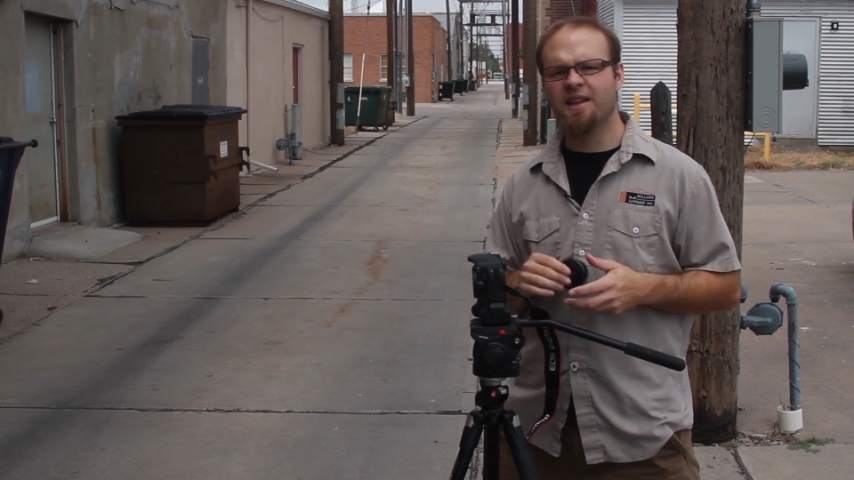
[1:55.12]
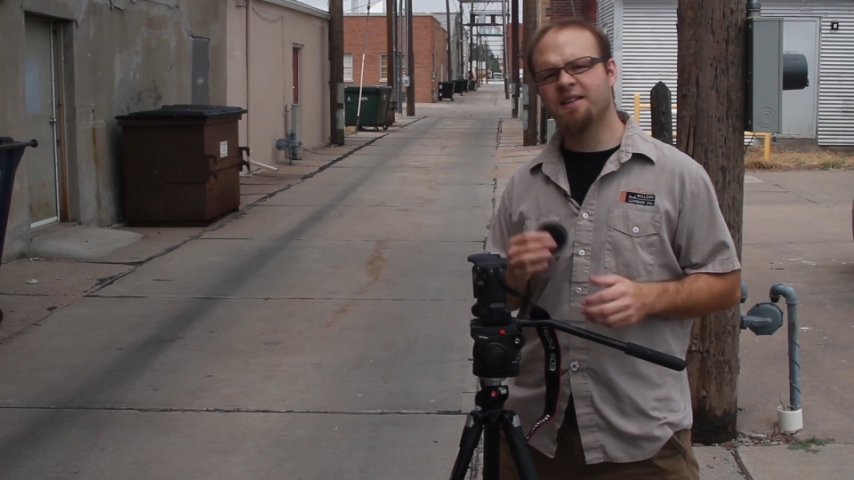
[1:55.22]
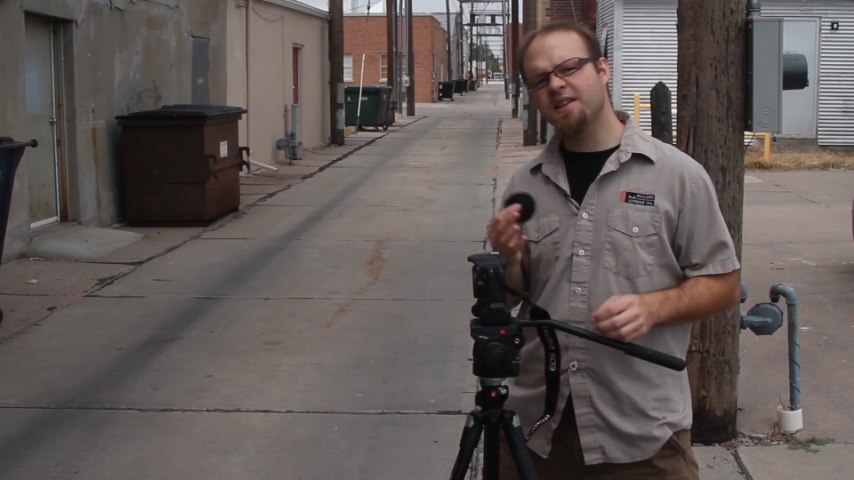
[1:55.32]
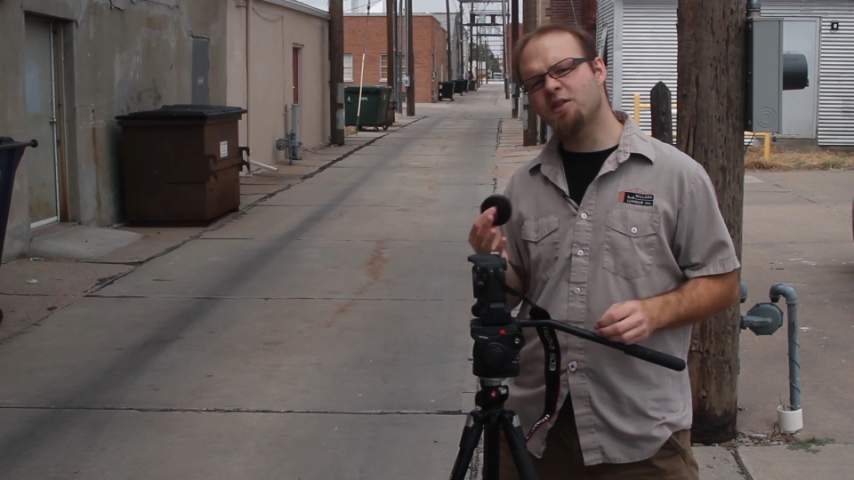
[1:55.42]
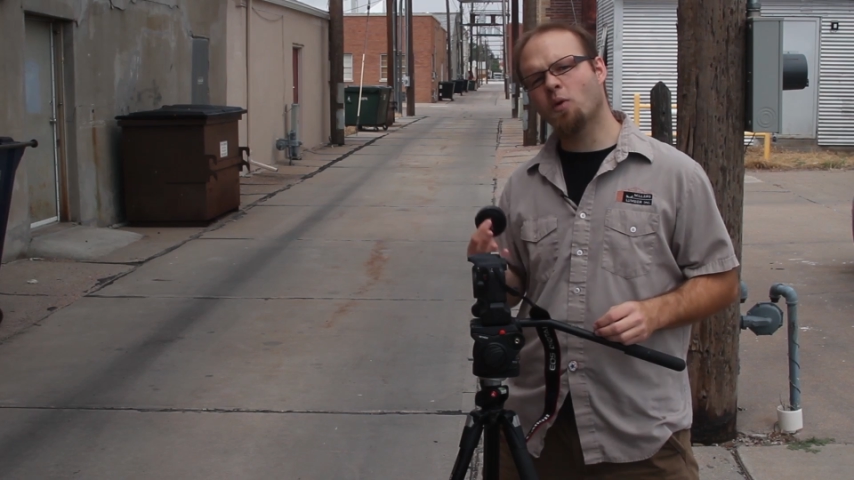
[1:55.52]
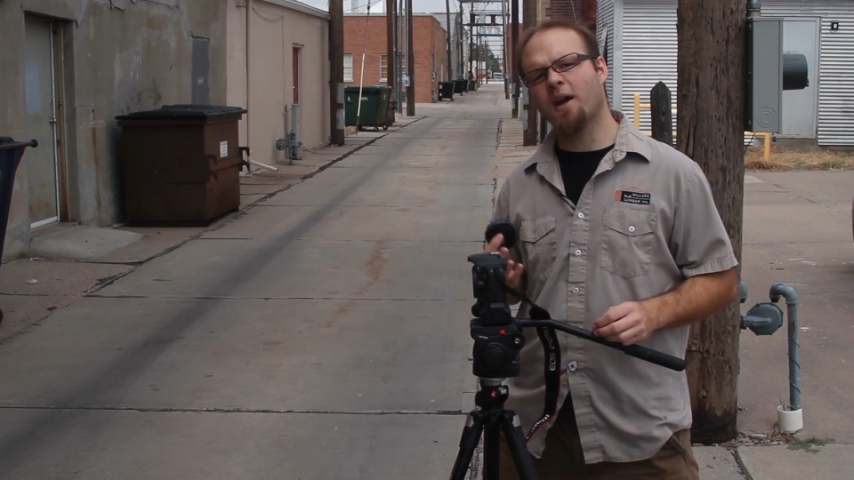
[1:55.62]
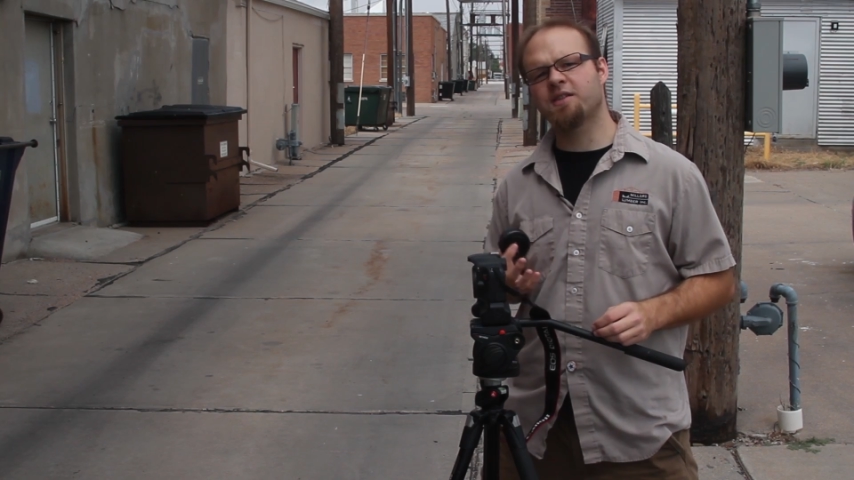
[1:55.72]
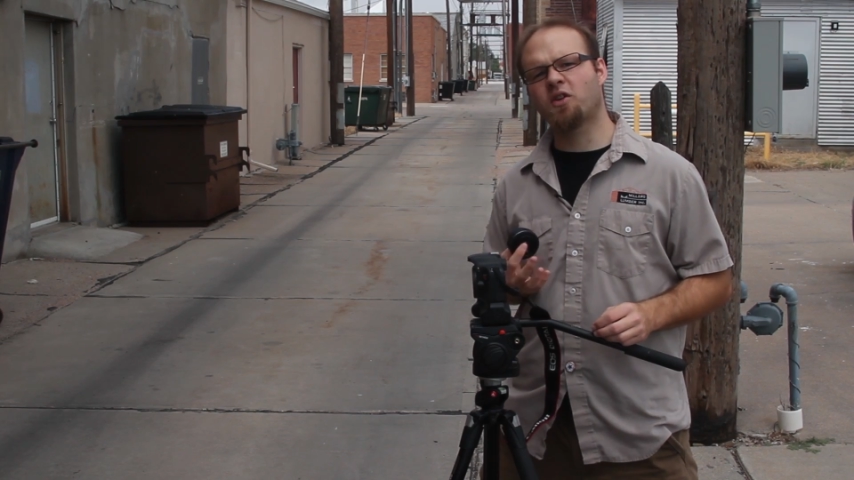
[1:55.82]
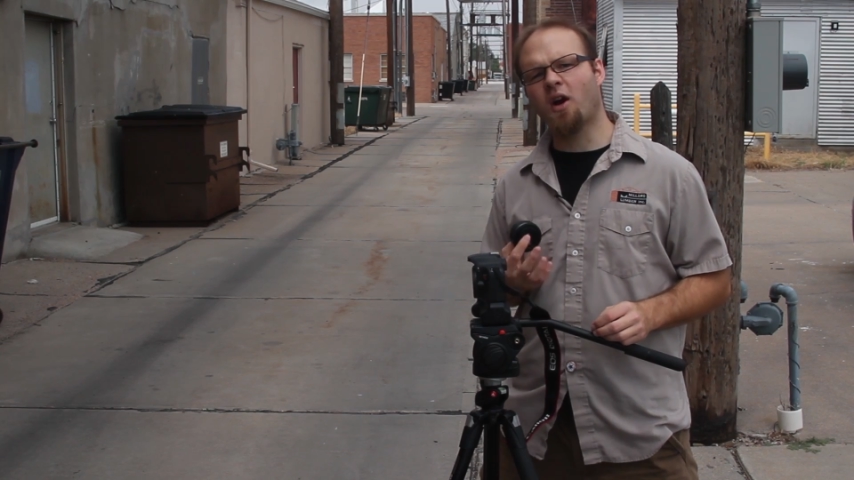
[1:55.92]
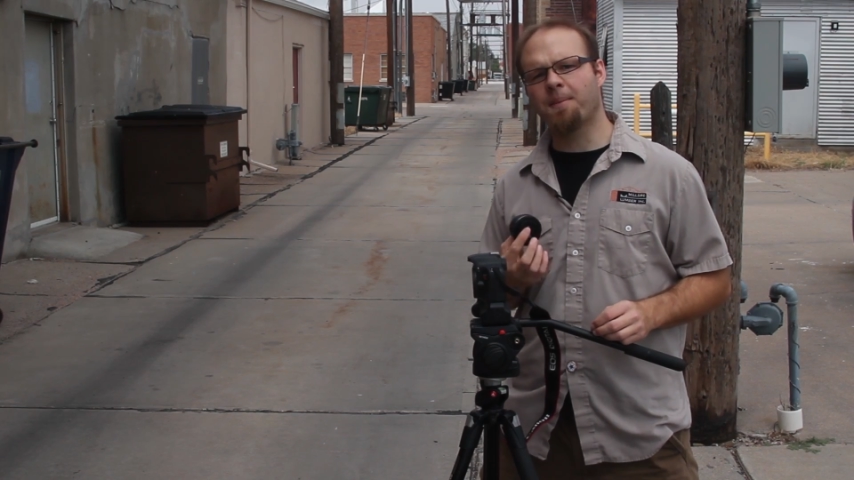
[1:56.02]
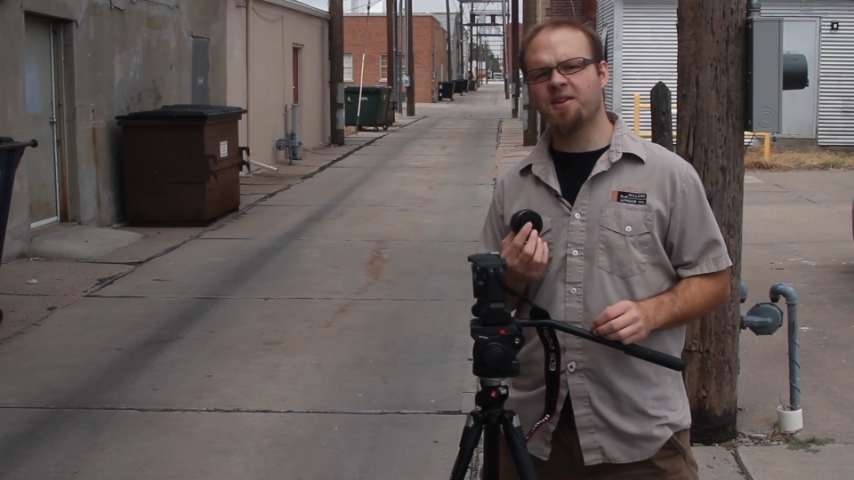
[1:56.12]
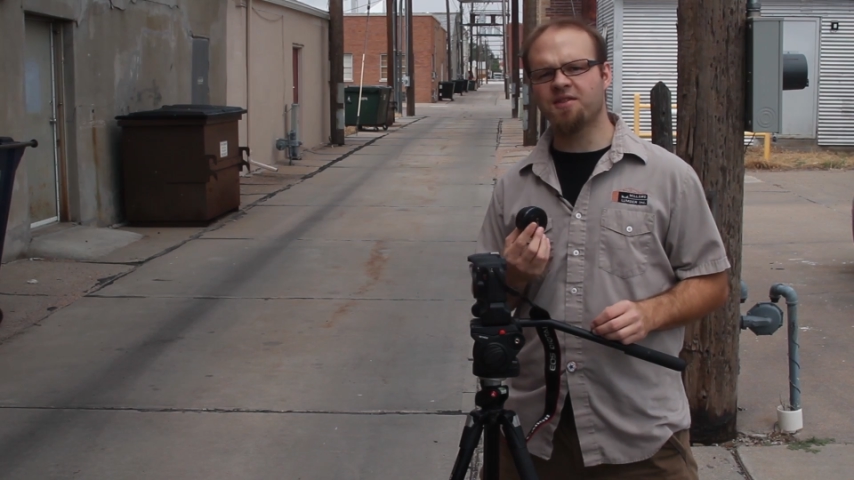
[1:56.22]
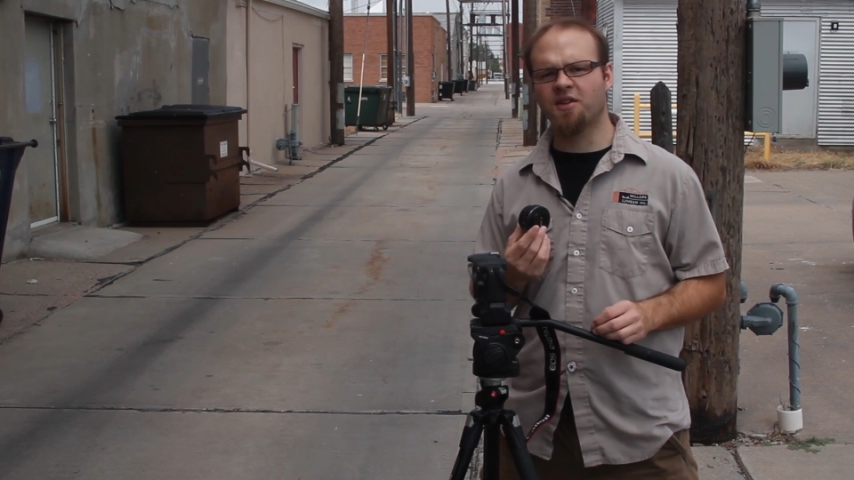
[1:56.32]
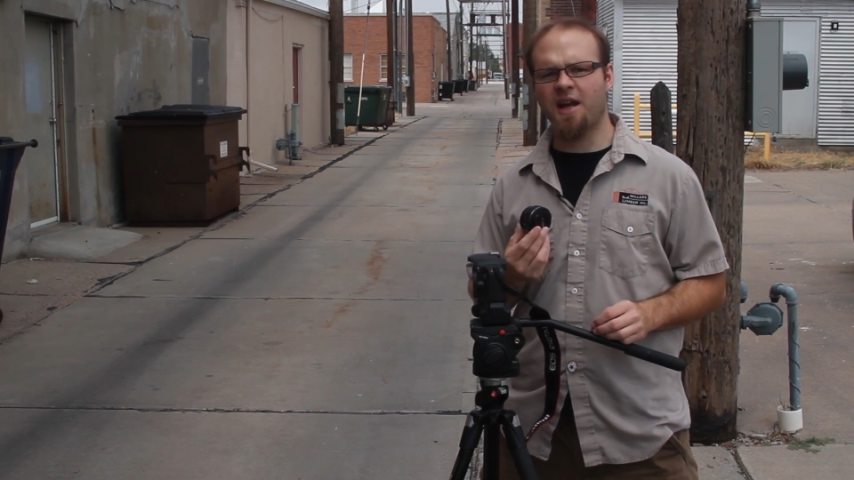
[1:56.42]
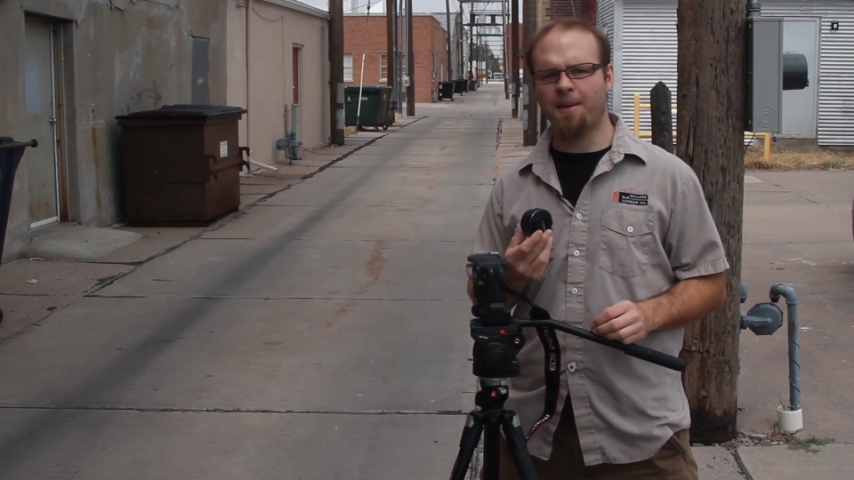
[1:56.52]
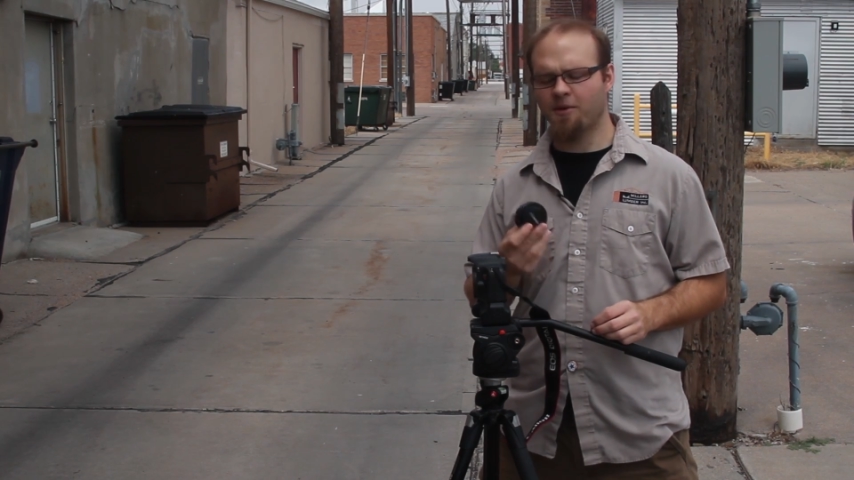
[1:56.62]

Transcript: The T two i is a crop sensor camera,